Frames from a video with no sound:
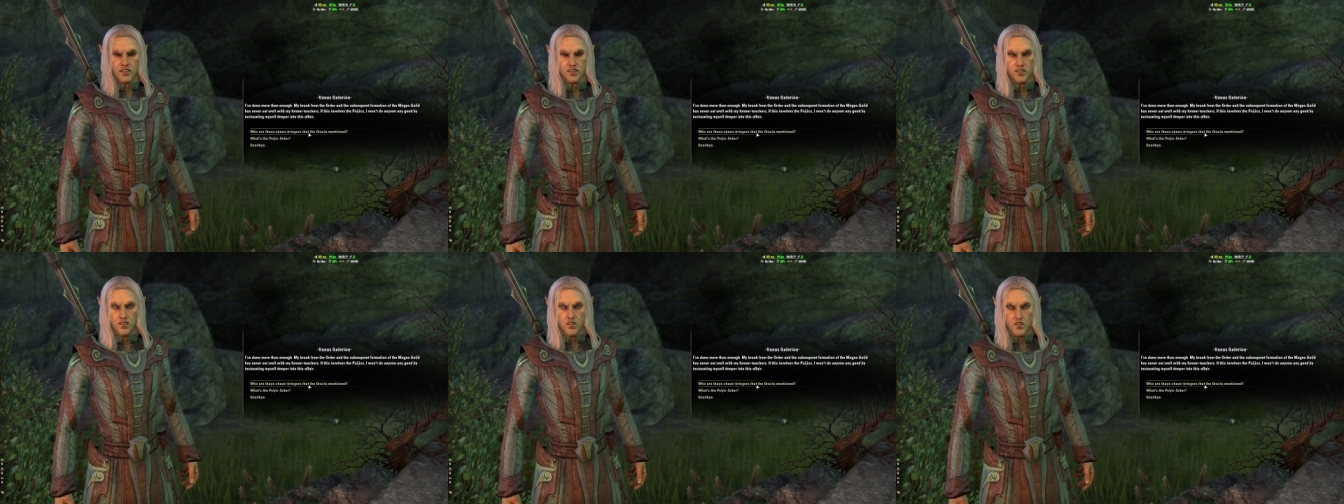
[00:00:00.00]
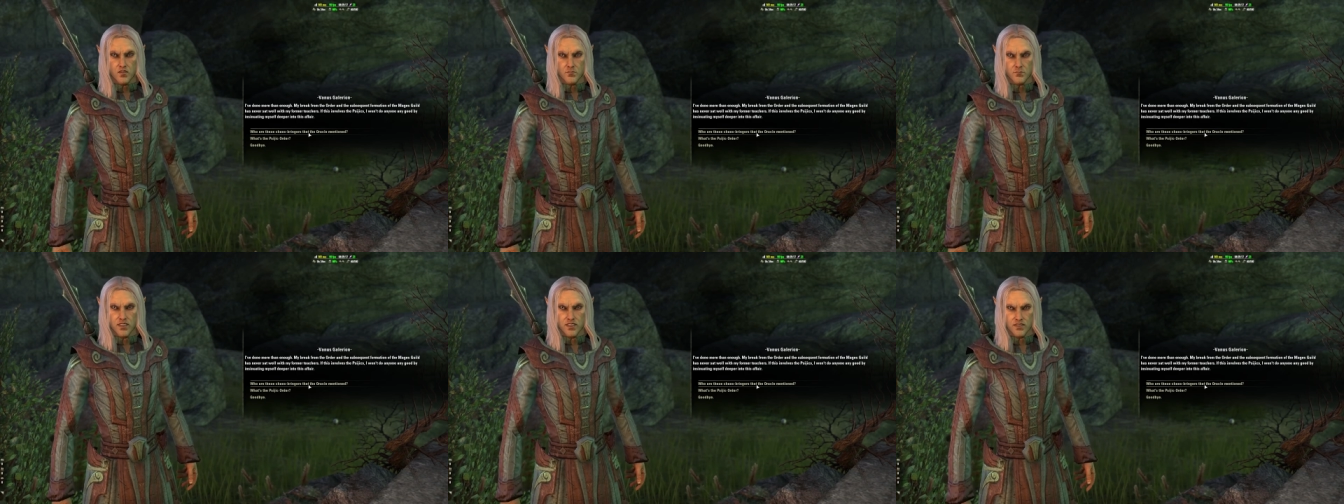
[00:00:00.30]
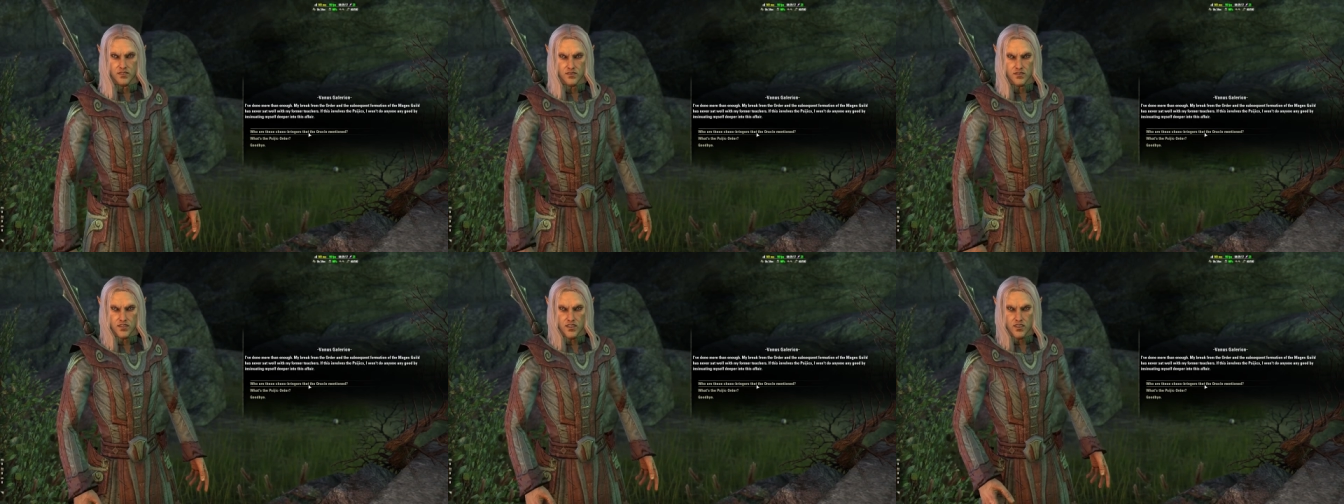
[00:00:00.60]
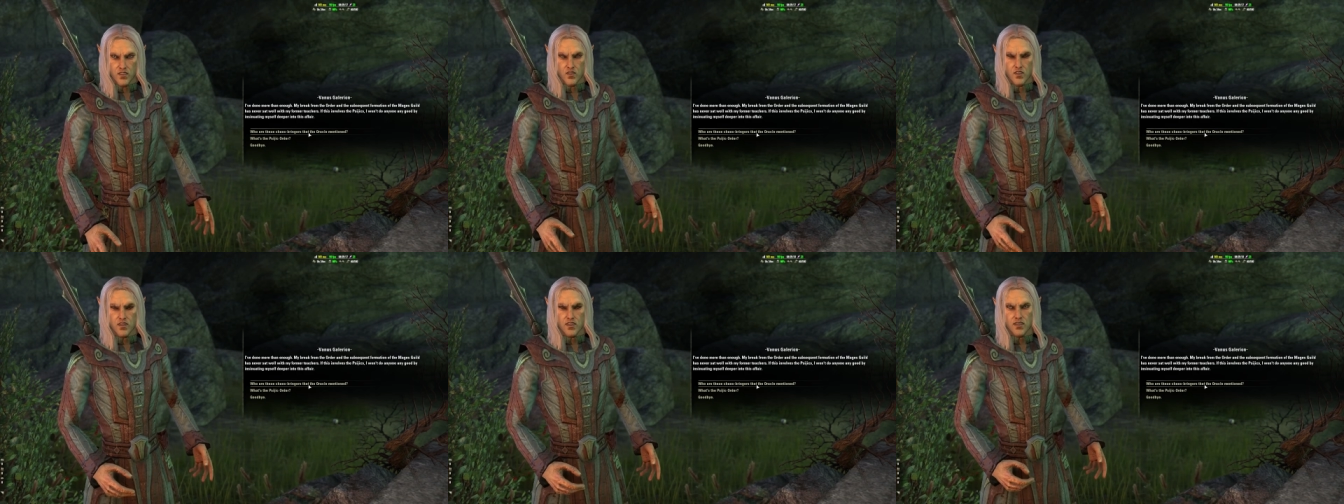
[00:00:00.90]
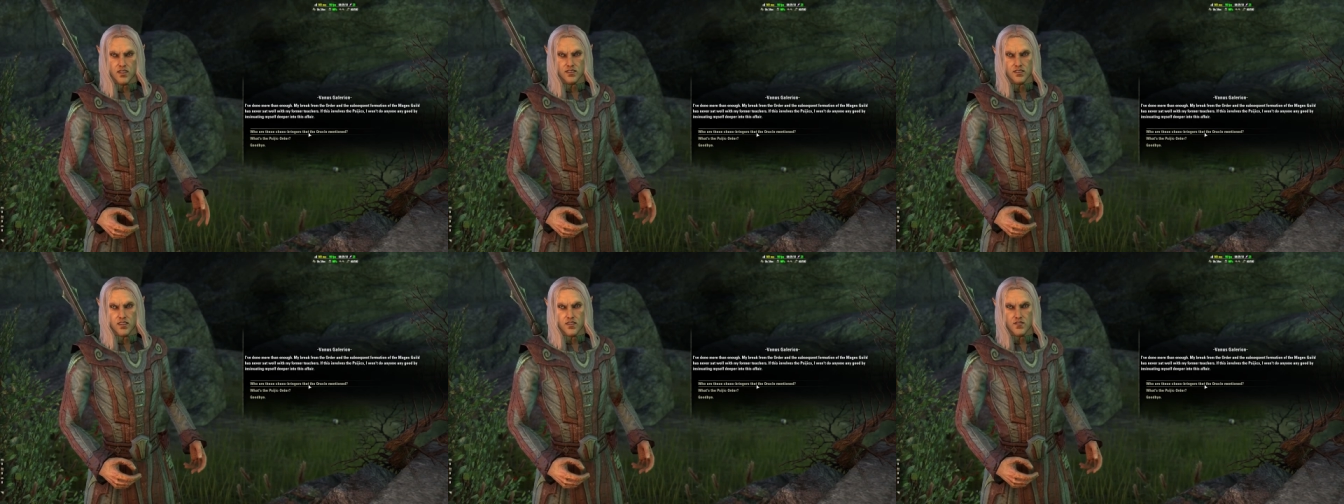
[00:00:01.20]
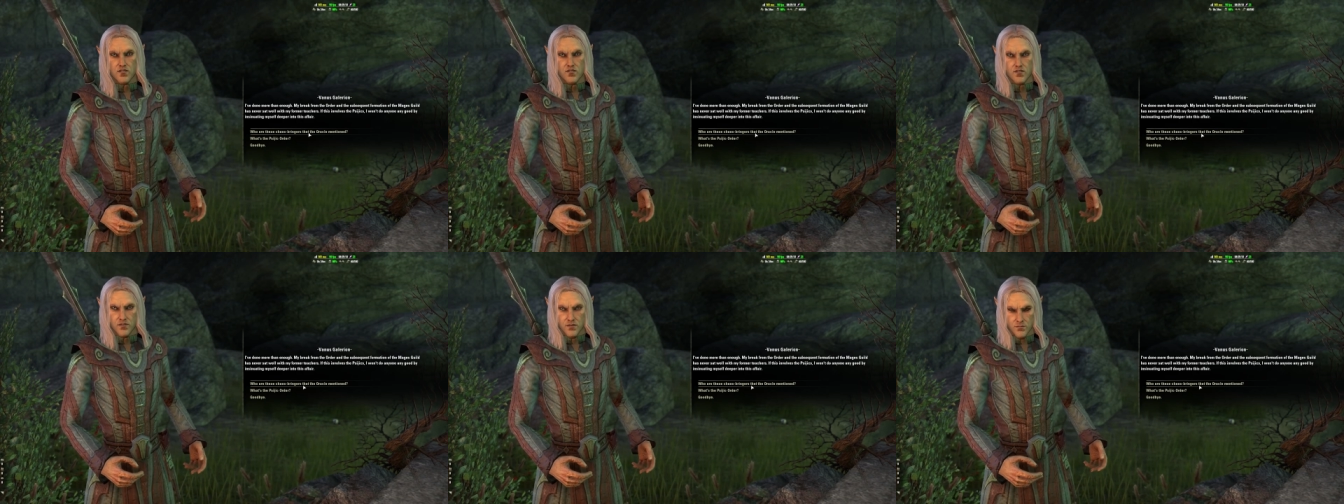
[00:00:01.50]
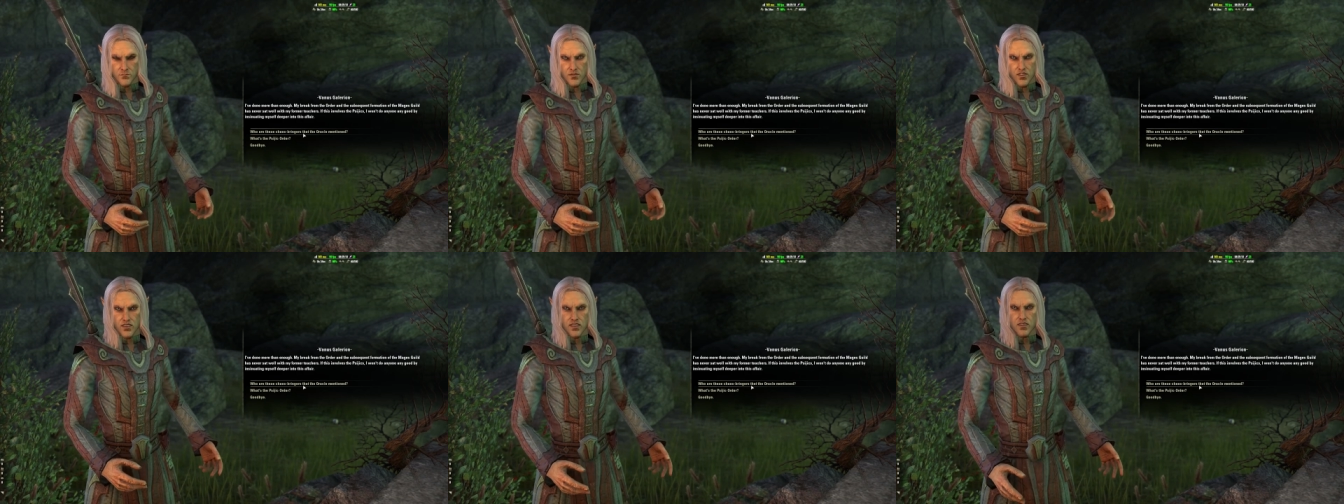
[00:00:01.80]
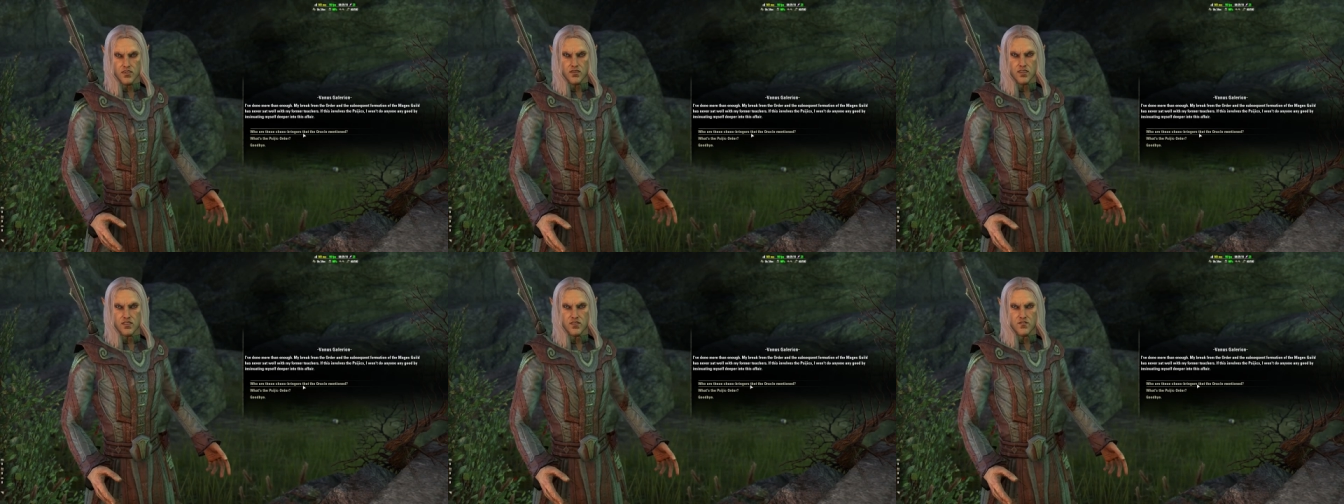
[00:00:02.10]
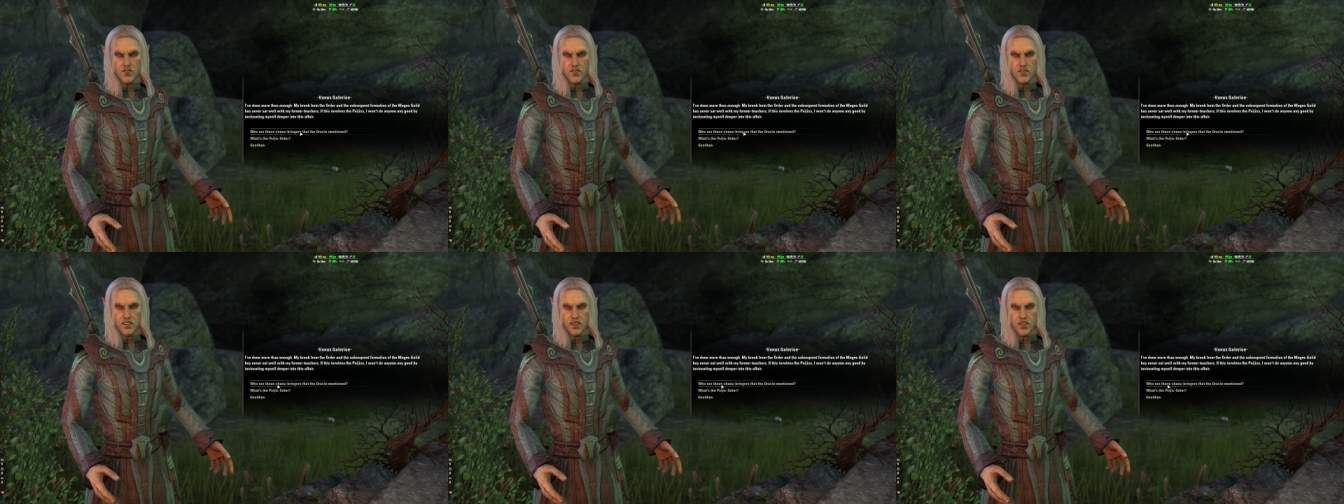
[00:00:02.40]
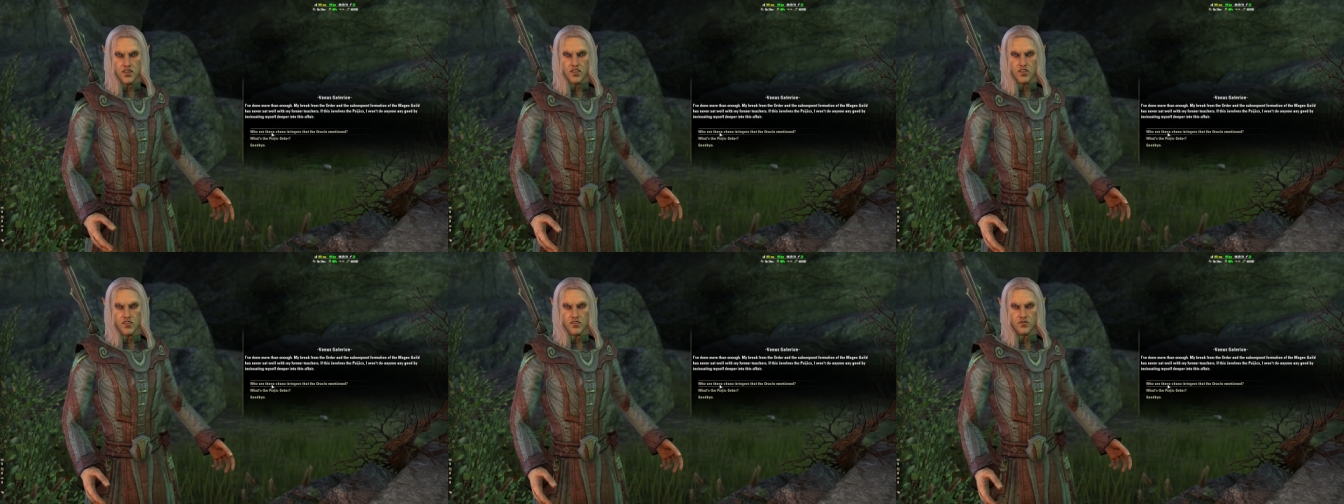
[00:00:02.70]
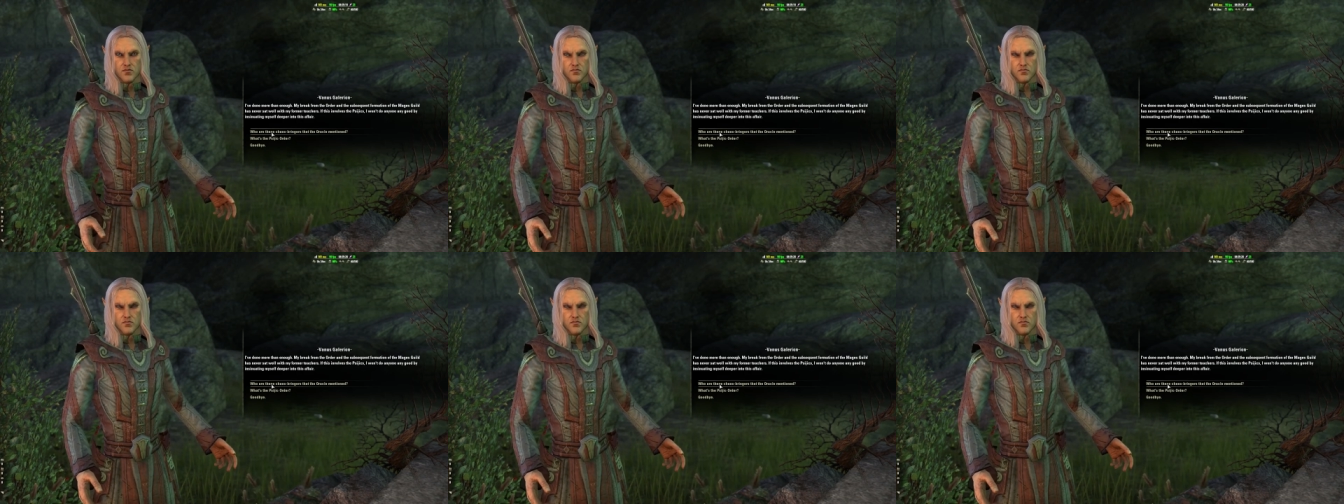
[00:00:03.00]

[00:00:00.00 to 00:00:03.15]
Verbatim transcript: any good by insinuating myself deeper into this affair.